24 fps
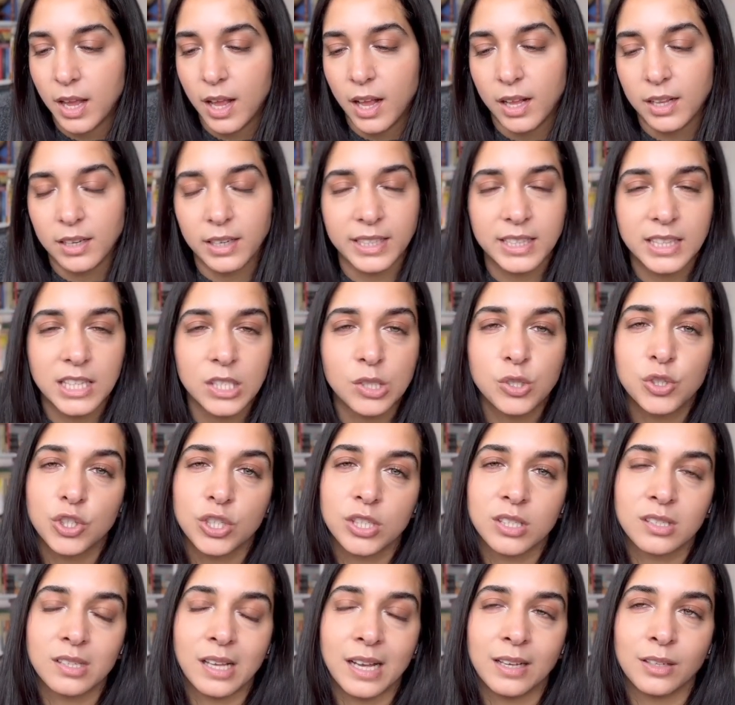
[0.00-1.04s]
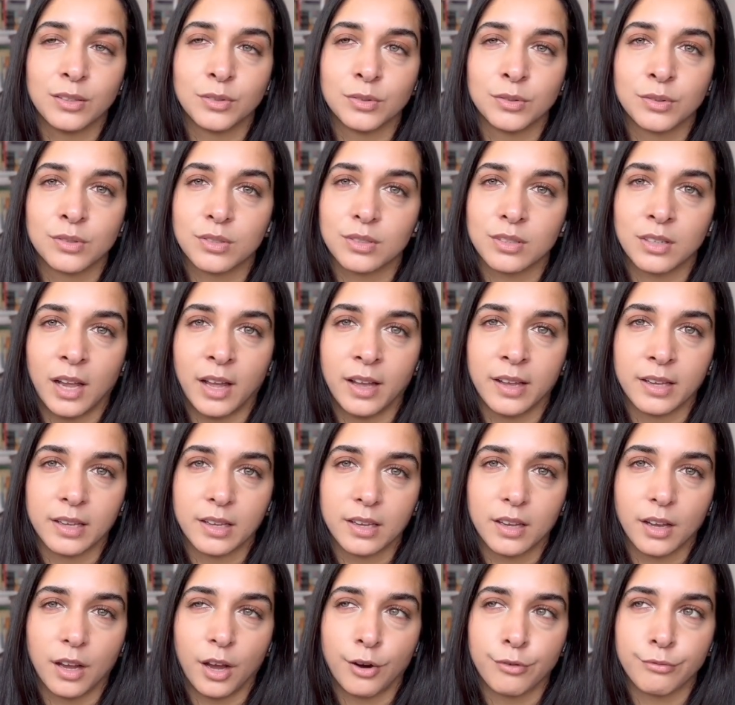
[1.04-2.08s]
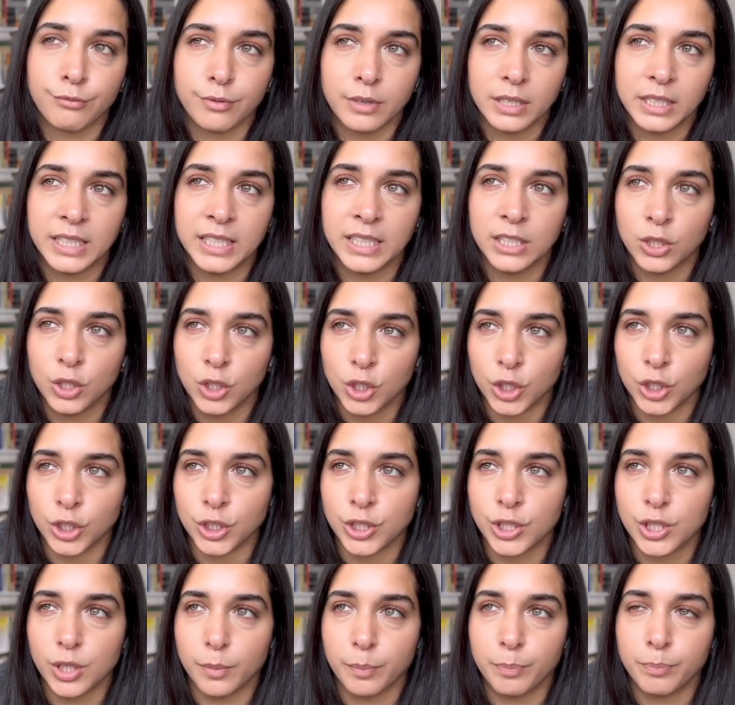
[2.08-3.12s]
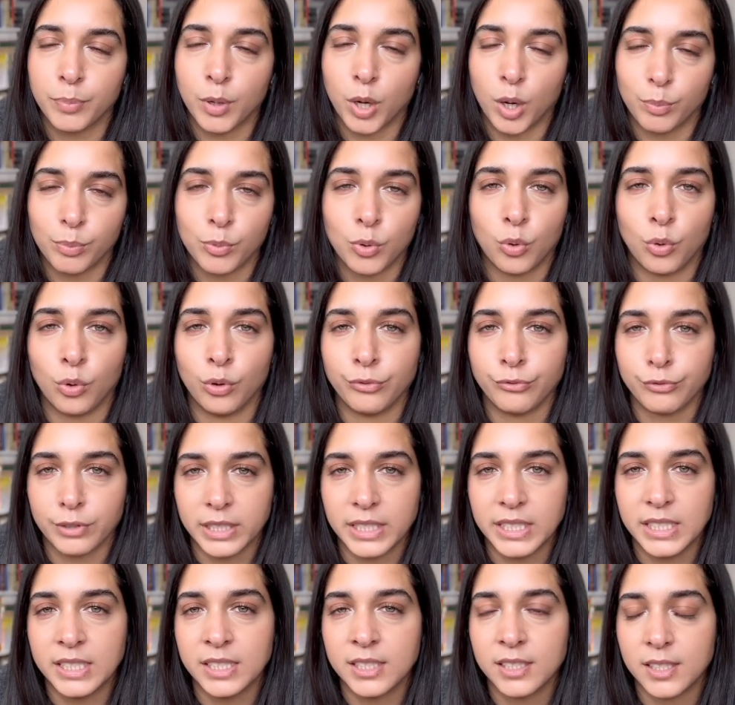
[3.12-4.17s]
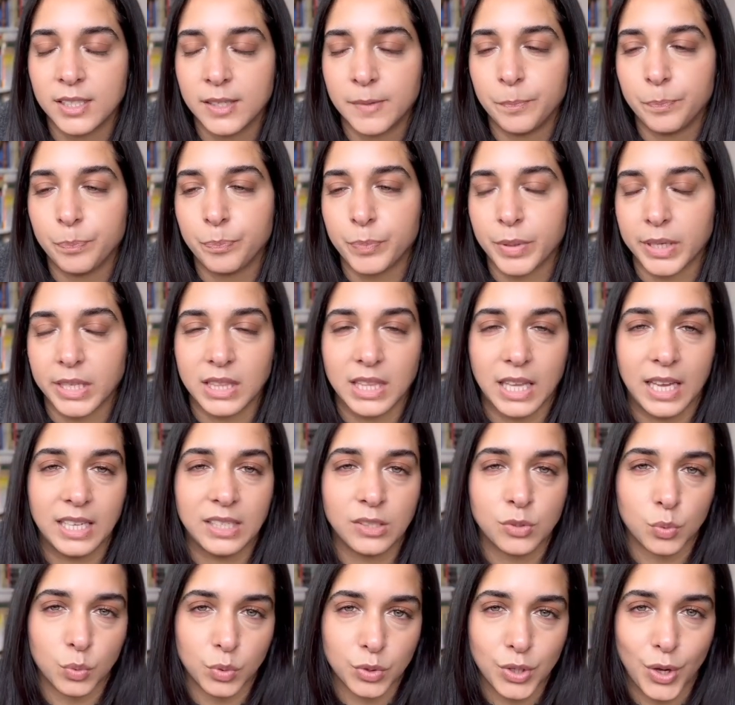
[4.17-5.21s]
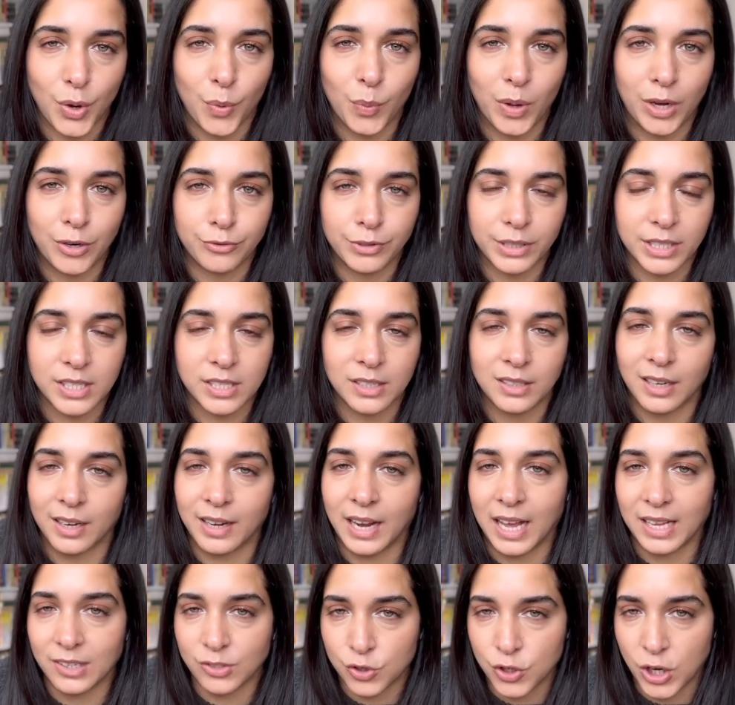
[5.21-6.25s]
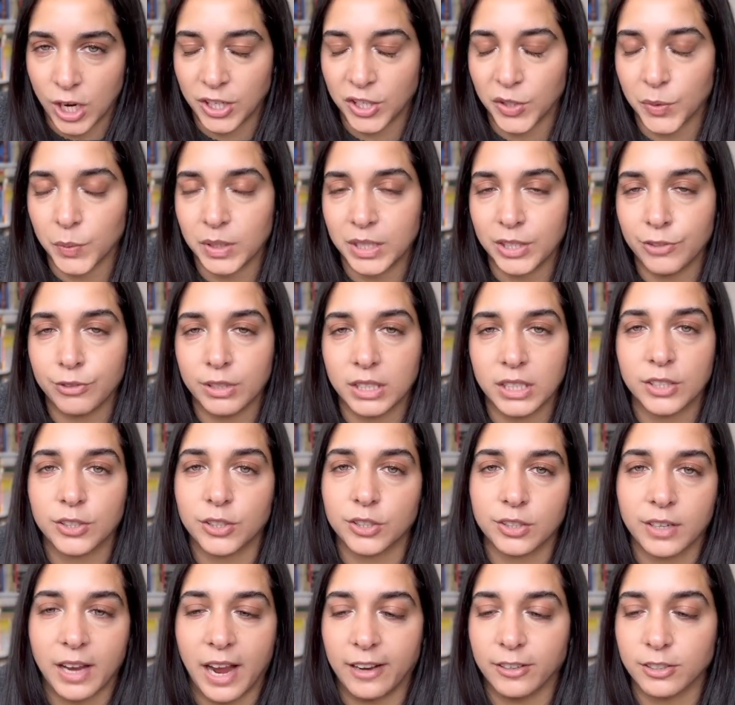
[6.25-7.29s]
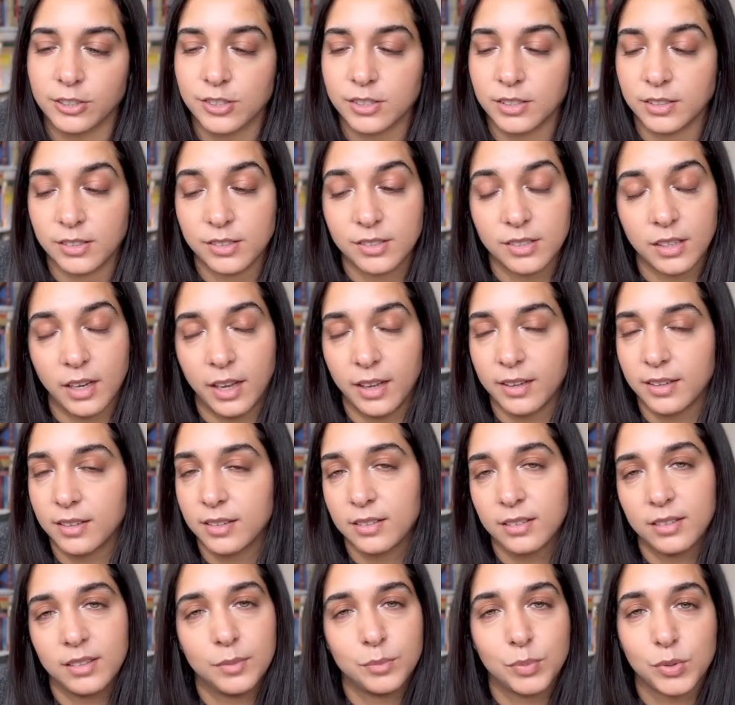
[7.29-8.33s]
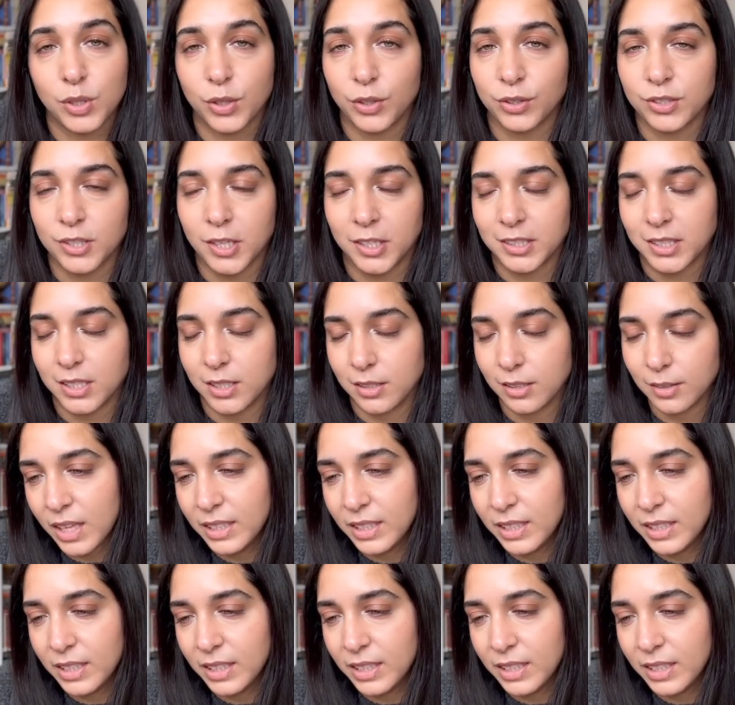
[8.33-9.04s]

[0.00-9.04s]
Like, this just sounds like a really good popcorn read, but that is also well written and has genuinely really good characters. Like, I'm so excited.